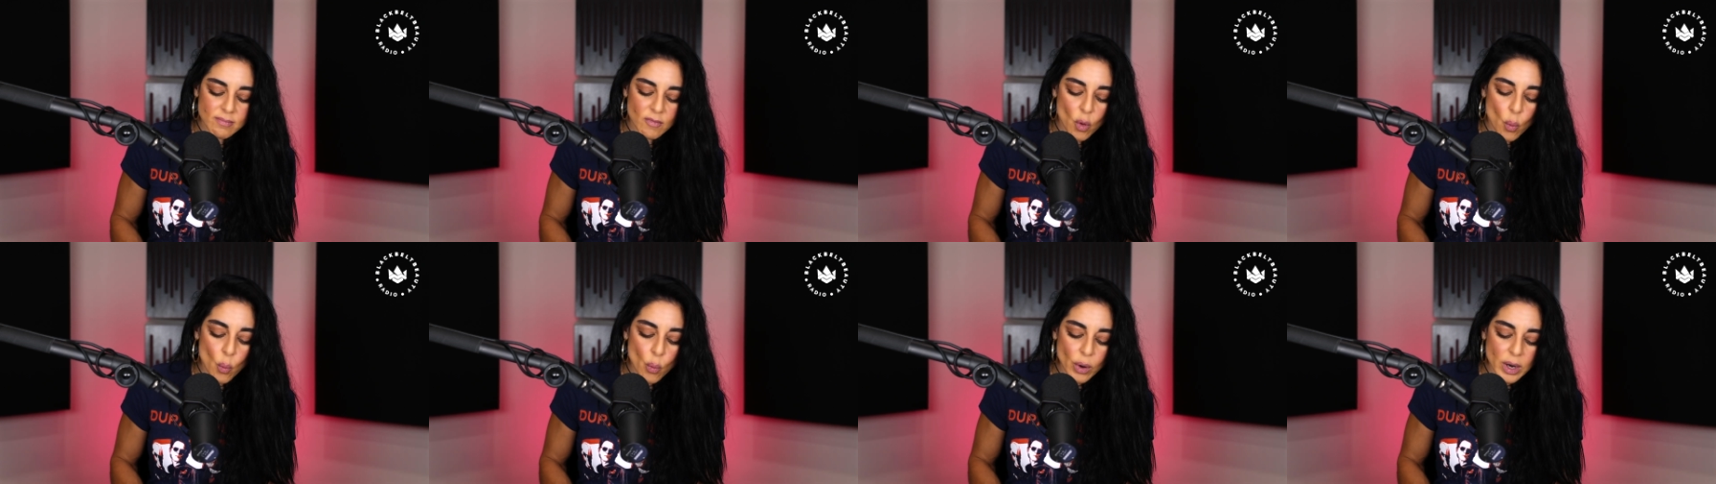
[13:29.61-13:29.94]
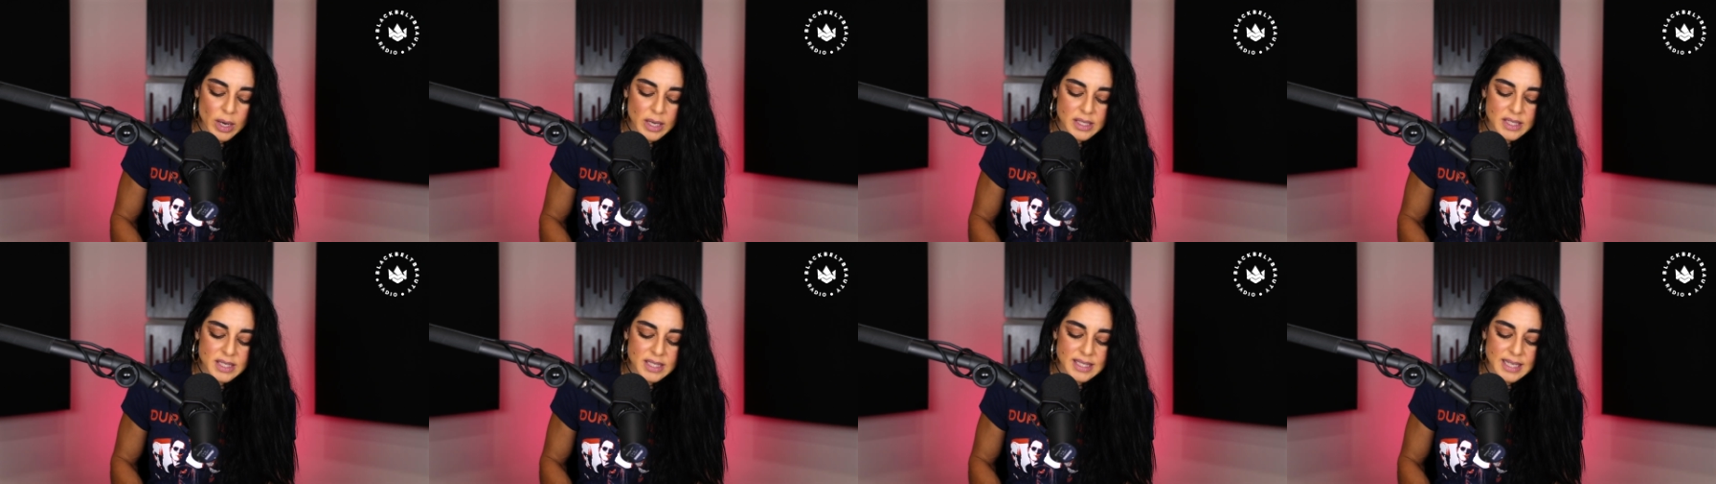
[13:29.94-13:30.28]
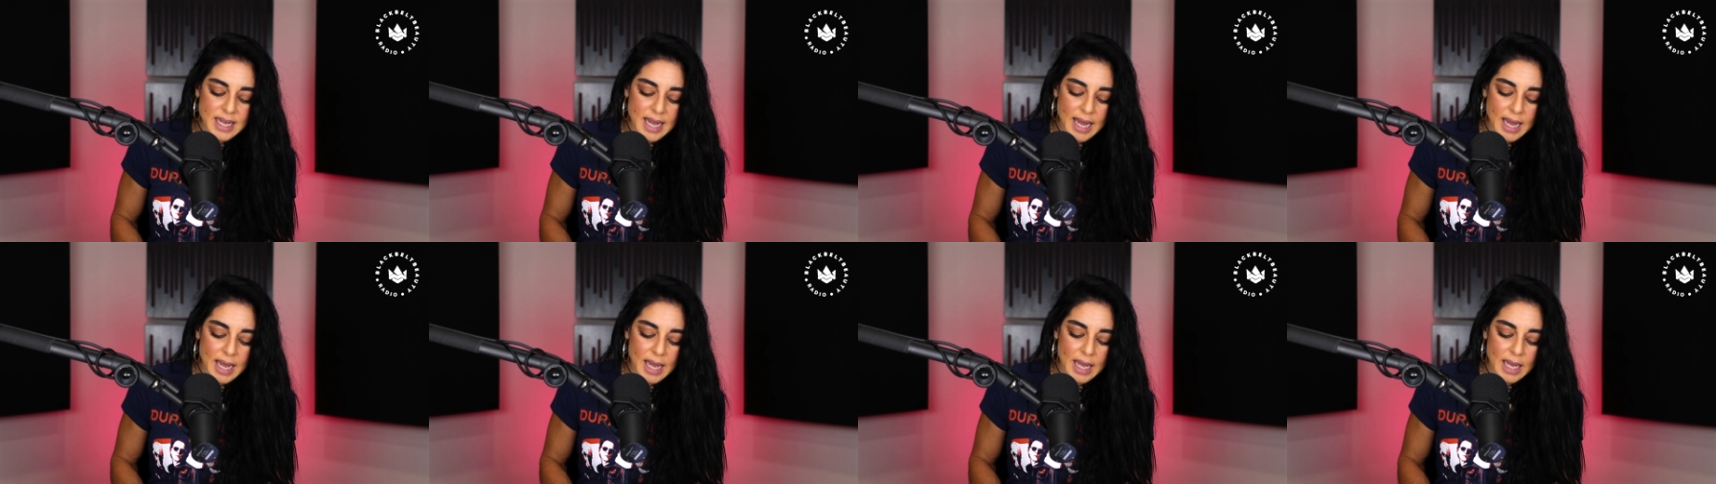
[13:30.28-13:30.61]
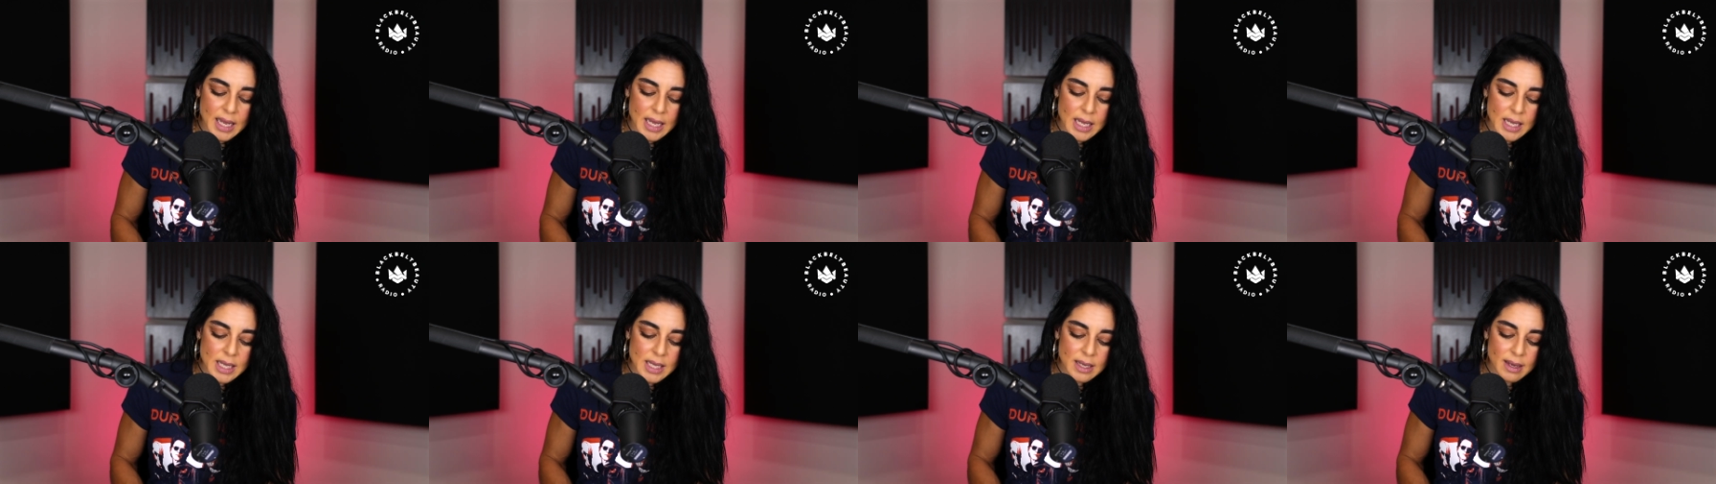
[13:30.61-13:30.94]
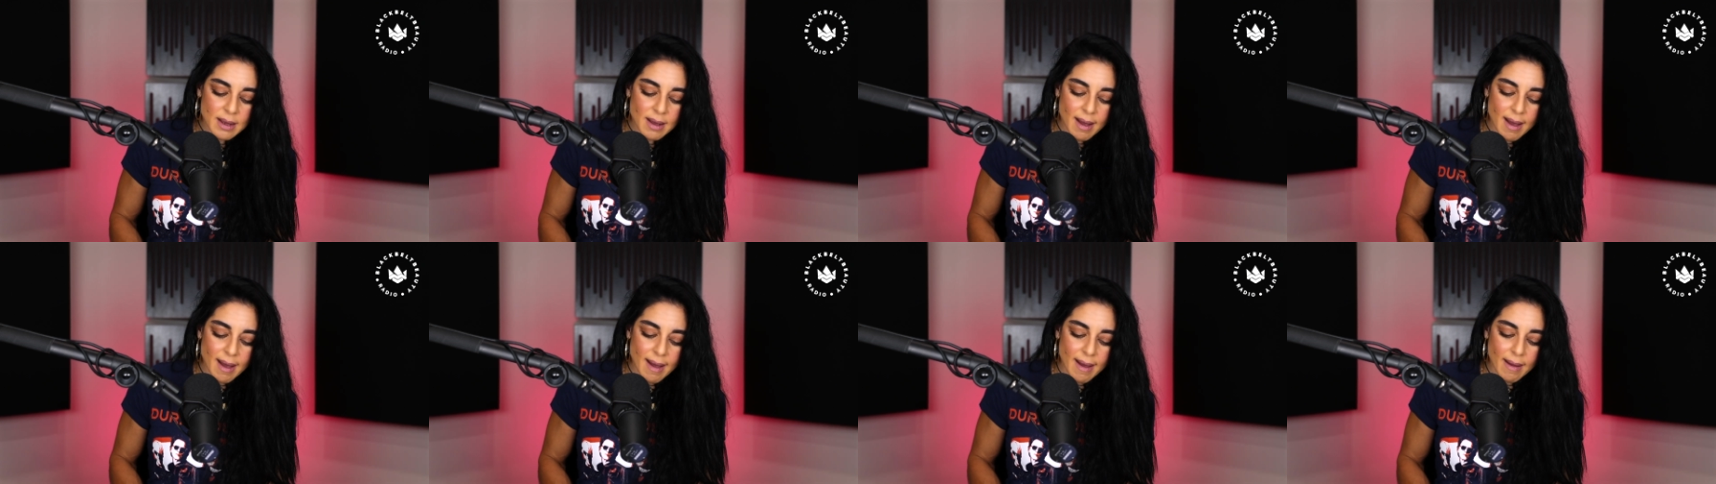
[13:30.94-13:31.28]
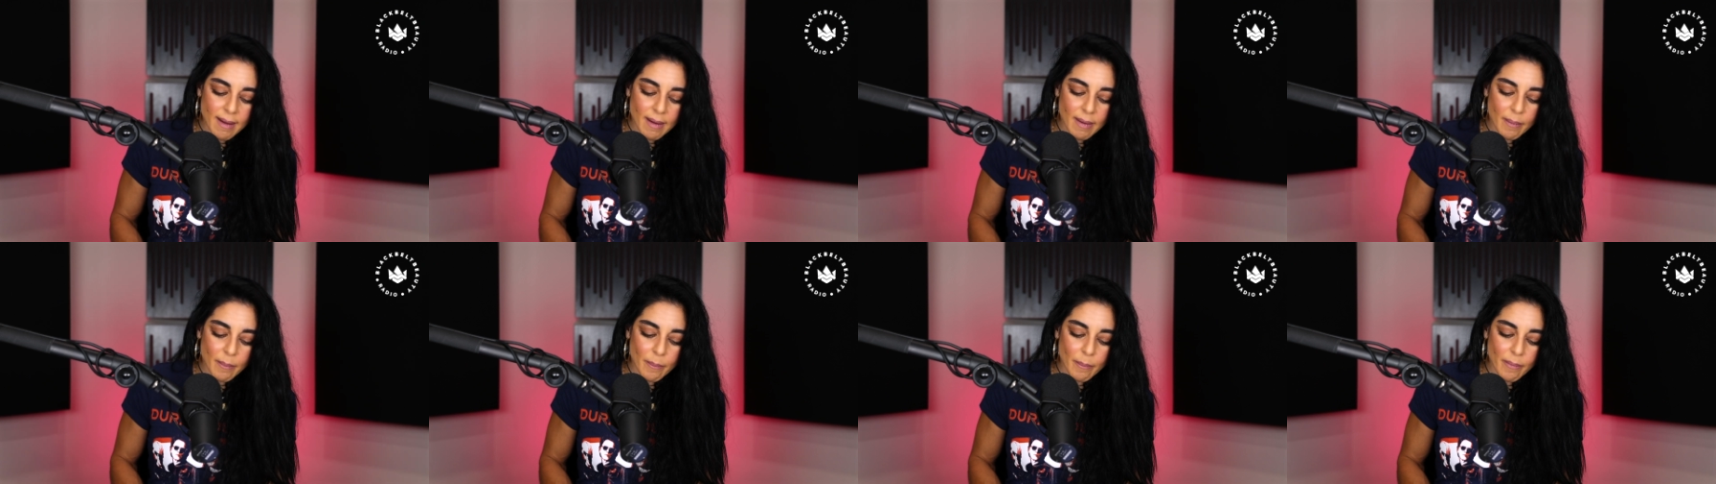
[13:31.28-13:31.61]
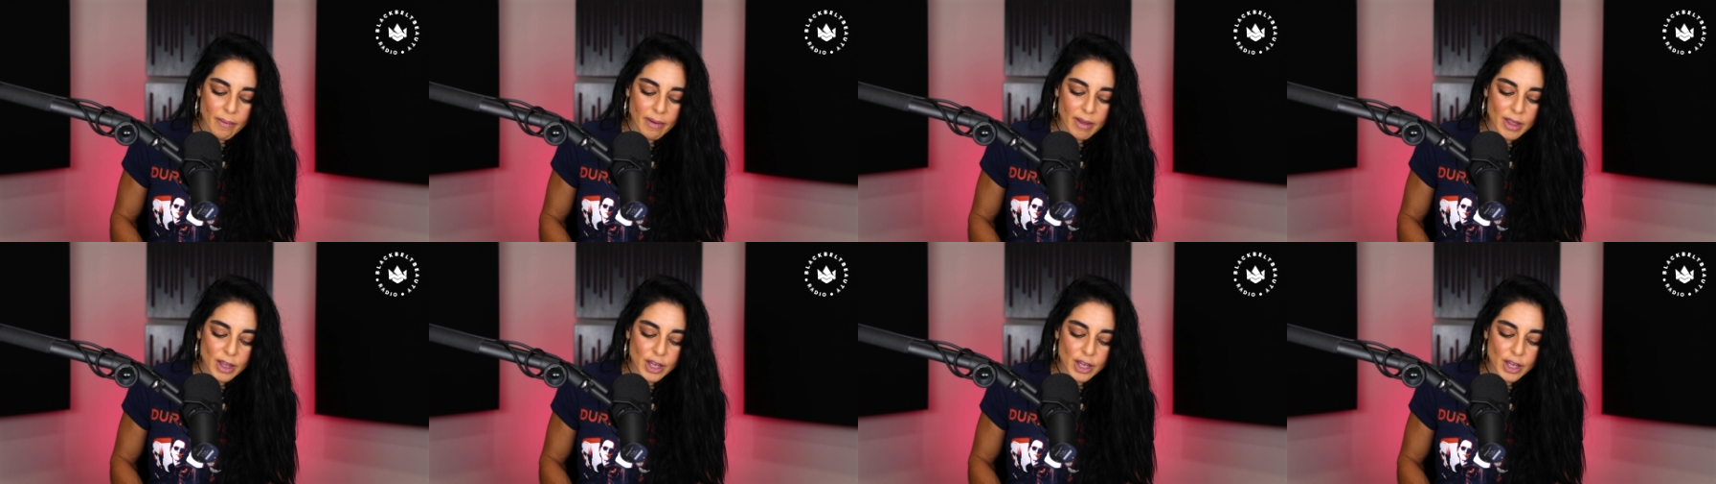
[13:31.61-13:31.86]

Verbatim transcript: where I say um,